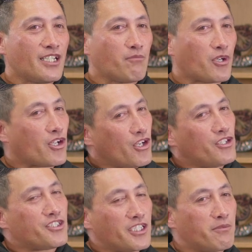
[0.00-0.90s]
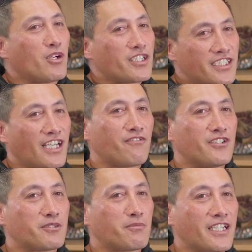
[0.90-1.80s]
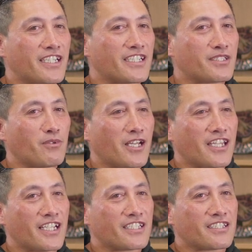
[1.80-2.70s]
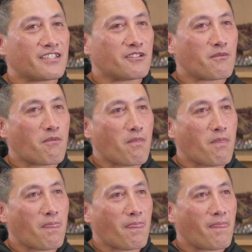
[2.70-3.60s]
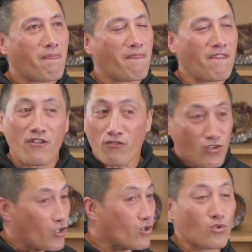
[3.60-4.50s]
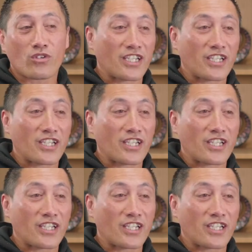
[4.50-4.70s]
But I don't see myself as being this one that's, you've got it all